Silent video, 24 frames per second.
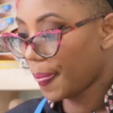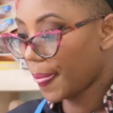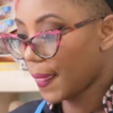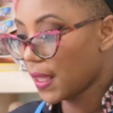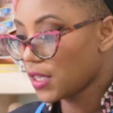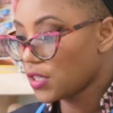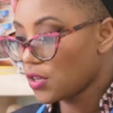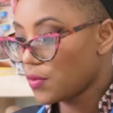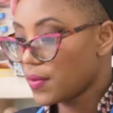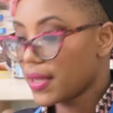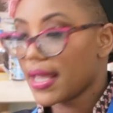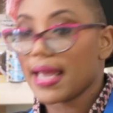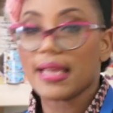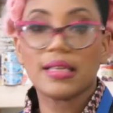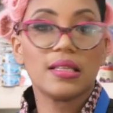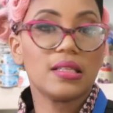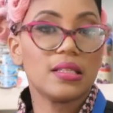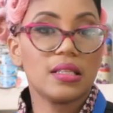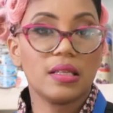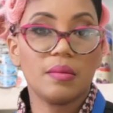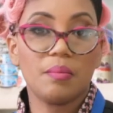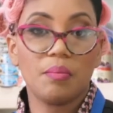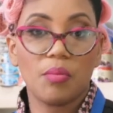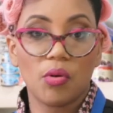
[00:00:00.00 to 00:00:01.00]
So we're getting to
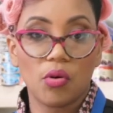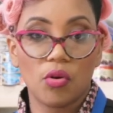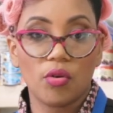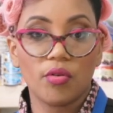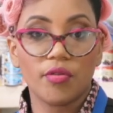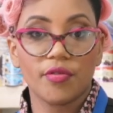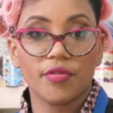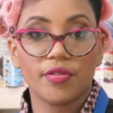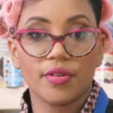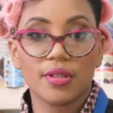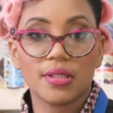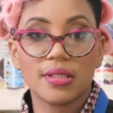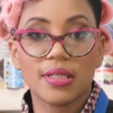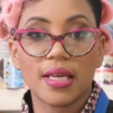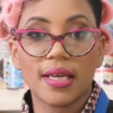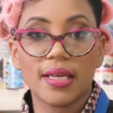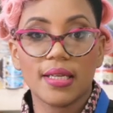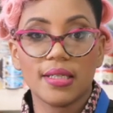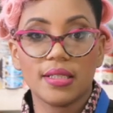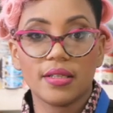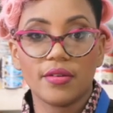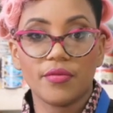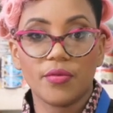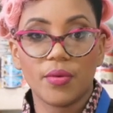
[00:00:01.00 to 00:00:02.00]
see both
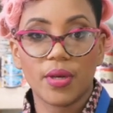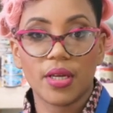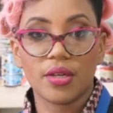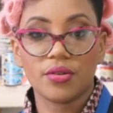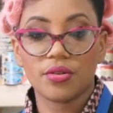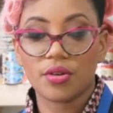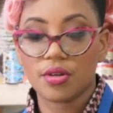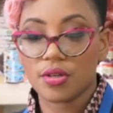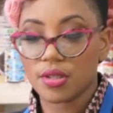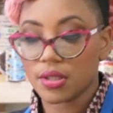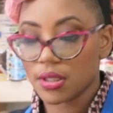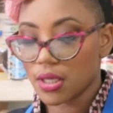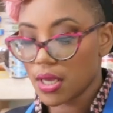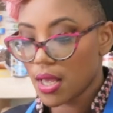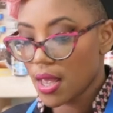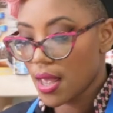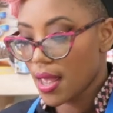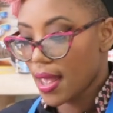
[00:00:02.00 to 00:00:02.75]
sides of Waitrose,